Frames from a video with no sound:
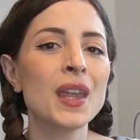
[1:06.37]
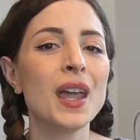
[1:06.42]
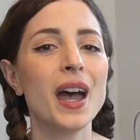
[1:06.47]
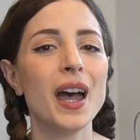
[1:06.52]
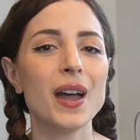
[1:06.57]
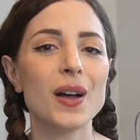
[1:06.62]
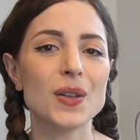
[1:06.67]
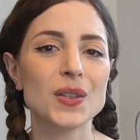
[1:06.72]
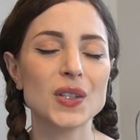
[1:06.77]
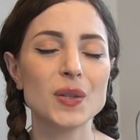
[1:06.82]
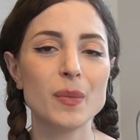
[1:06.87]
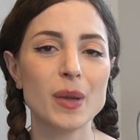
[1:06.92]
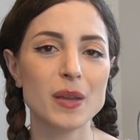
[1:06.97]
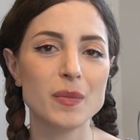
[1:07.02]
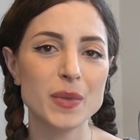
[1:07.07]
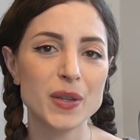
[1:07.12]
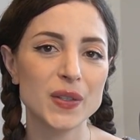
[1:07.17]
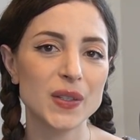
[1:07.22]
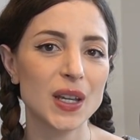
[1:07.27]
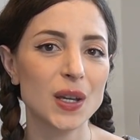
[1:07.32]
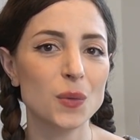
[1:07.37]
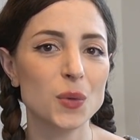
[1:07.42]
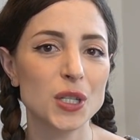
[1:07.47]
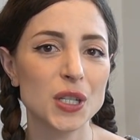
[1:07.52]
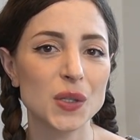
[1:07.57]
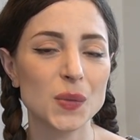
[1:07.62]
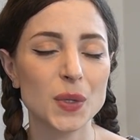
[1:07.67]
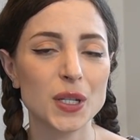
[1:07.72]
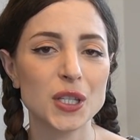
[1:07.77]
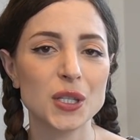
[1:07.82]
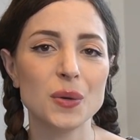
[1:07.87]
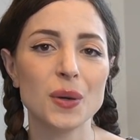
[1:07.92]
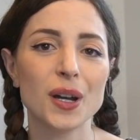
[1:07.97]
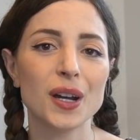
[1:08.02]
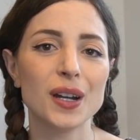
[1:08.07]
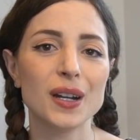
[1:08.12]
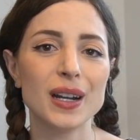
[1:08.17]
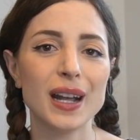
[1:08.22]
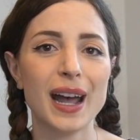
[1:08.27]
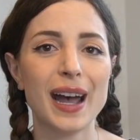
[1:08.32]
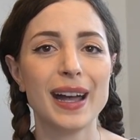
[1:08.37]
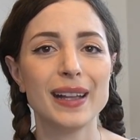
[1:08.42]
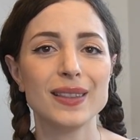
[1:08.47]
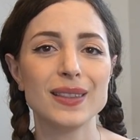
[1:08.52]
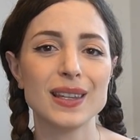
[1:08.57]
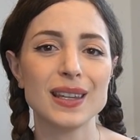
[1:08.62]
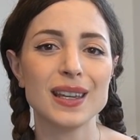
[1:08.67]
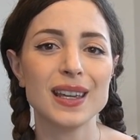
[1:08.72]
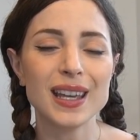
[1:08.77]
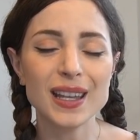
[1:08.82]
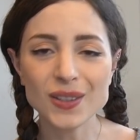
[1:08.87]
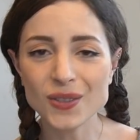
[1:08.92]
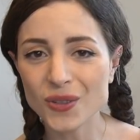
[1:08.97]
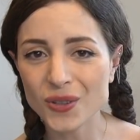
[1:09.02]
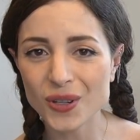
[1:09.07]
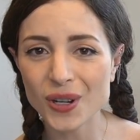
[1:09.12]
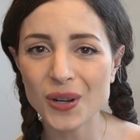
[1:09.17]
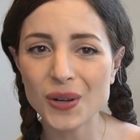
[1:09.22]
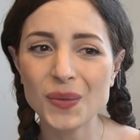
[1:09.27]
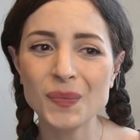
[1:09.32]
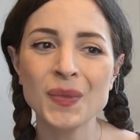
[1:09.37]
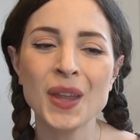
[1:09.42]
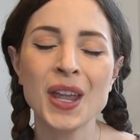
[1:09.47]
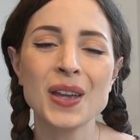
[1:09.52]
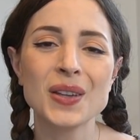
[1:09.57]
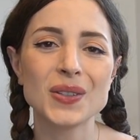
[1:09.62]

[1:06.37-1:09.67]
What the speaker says: I also make music, which is what you heard at the intro,